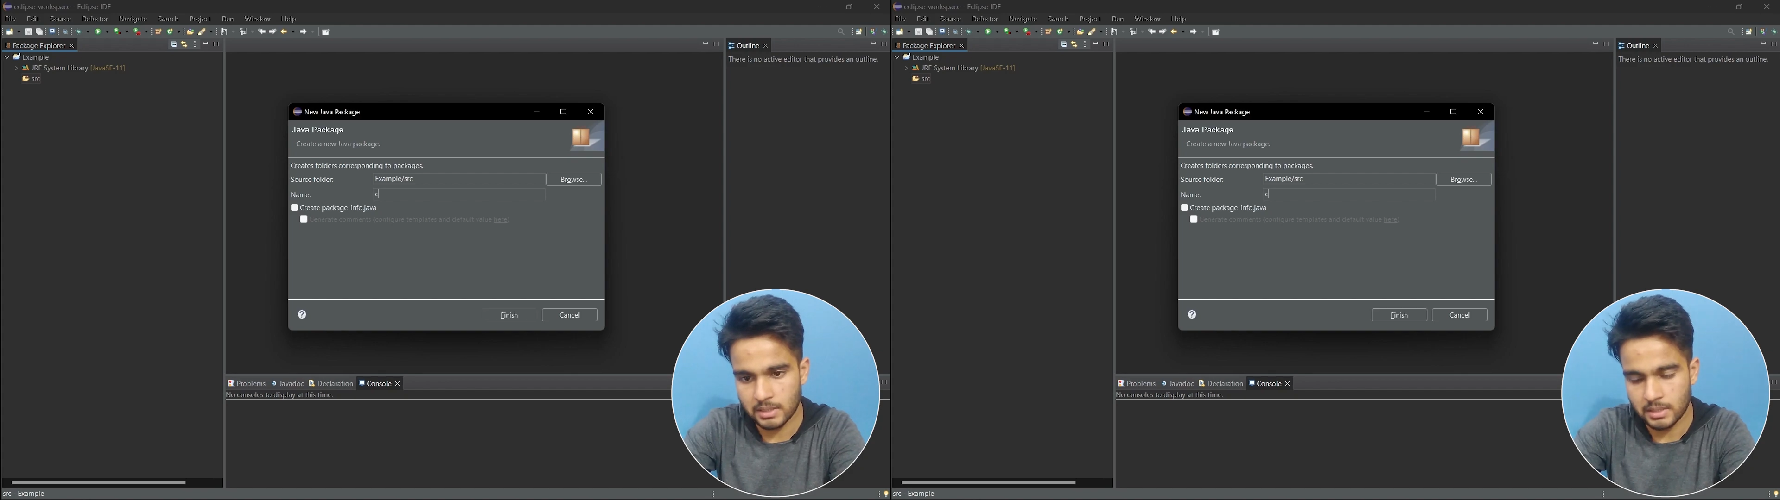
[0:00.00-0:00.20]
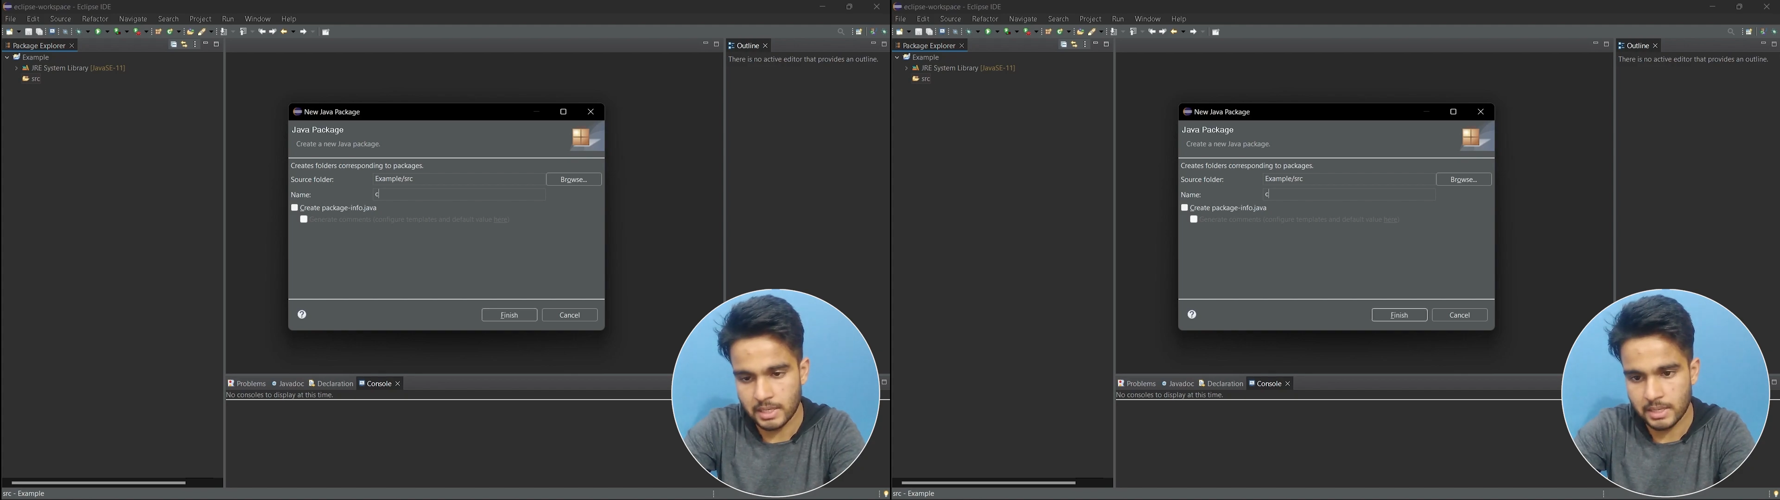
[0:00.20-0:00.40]

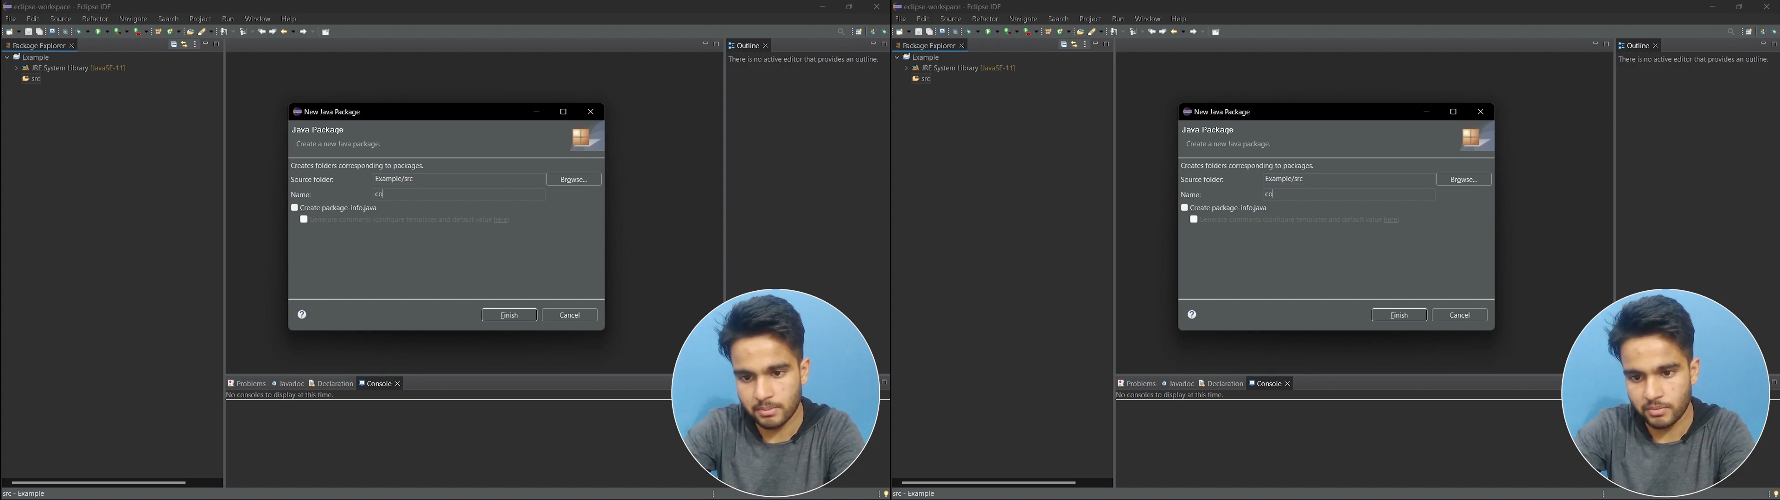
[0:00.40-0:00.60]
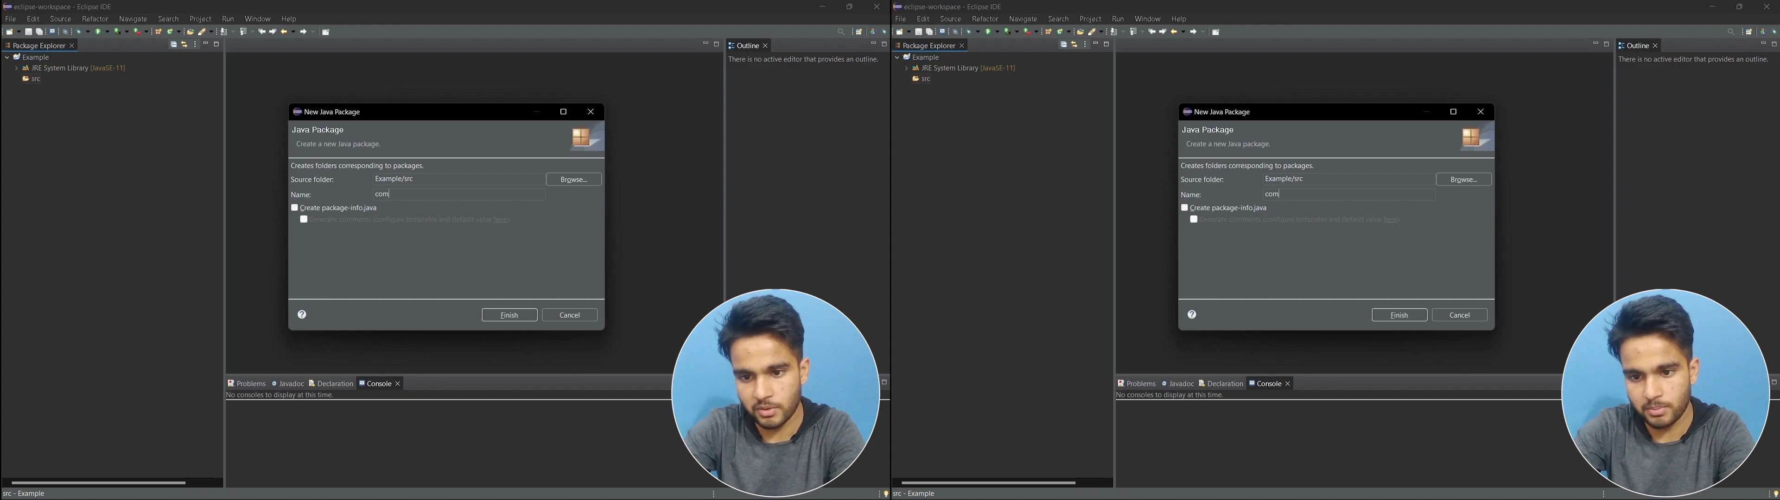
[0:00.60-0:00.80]

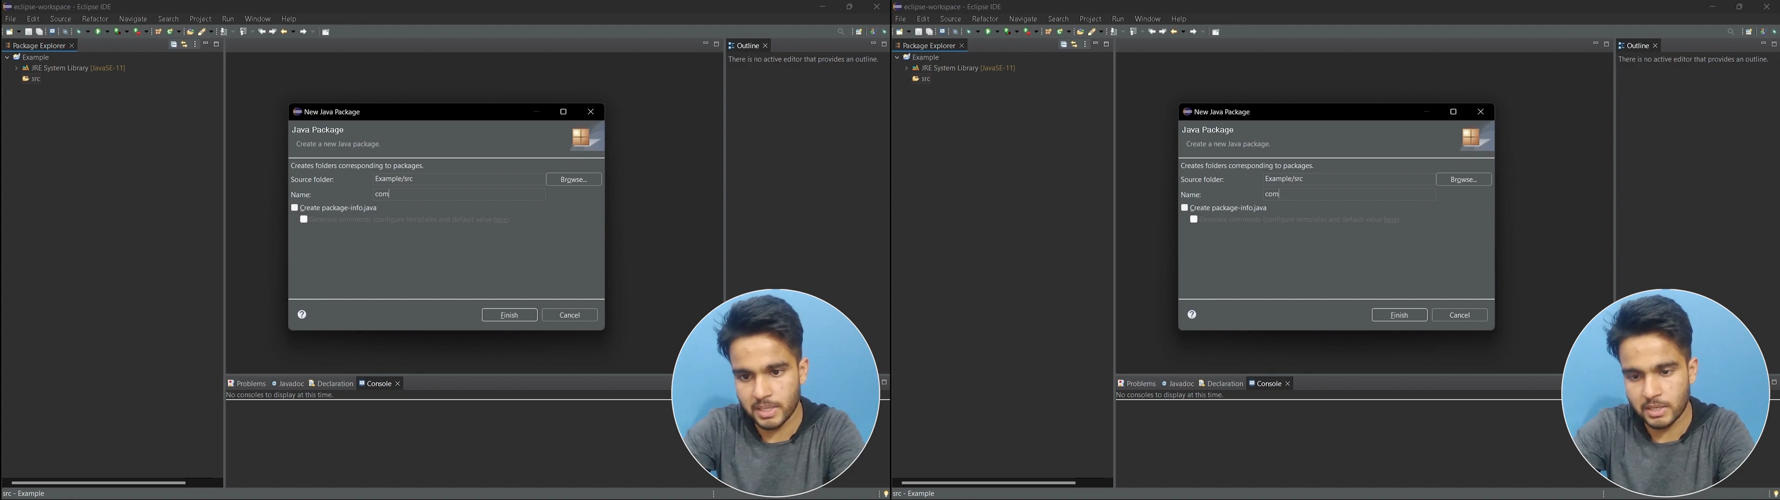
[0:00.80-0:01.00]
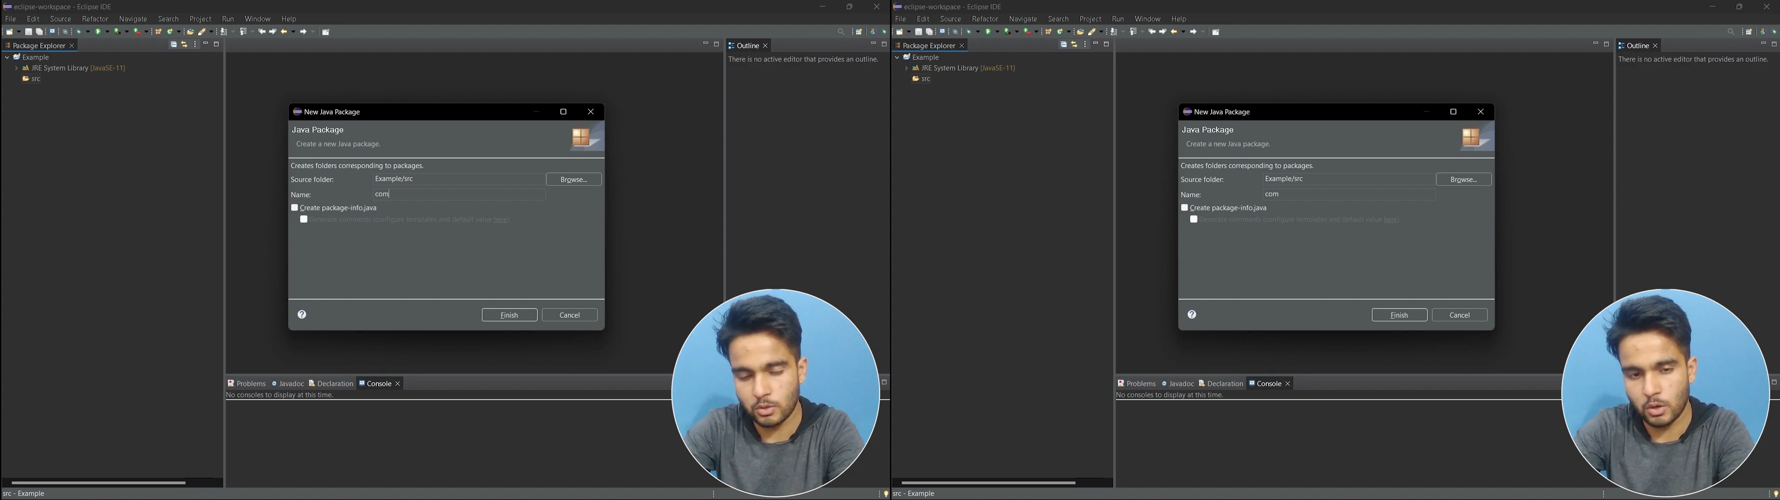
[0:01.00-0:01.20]
name will
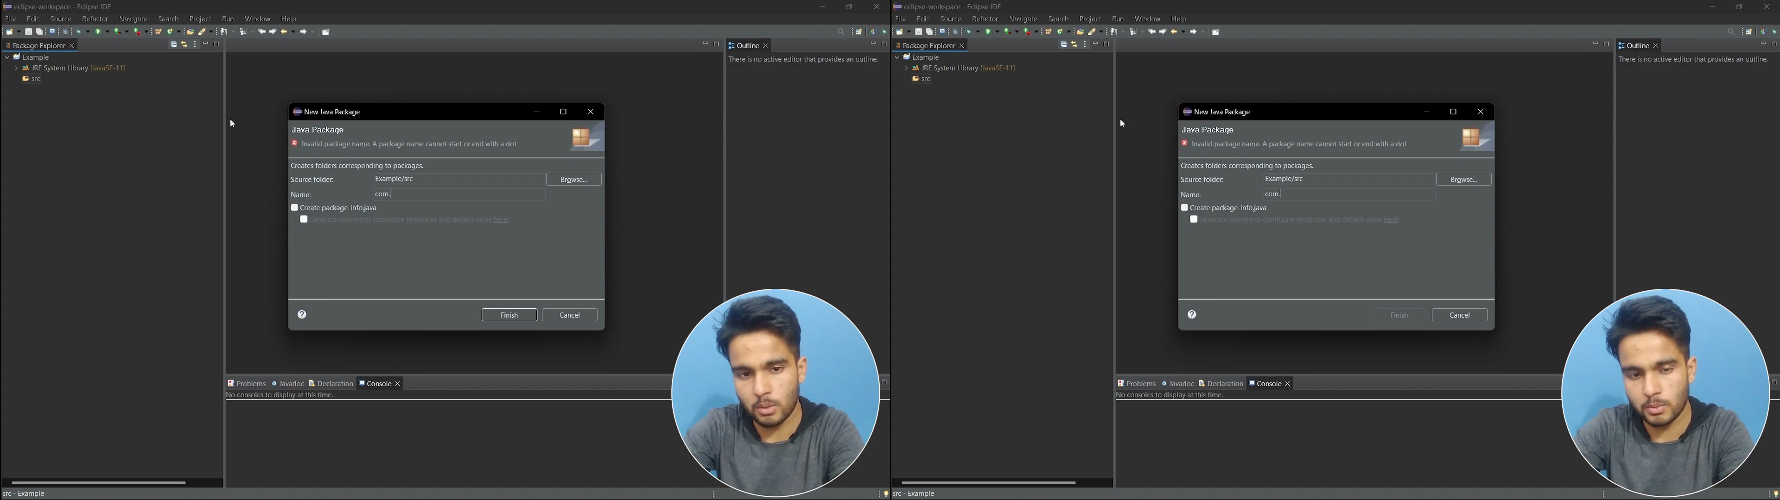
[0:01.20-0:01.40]
be com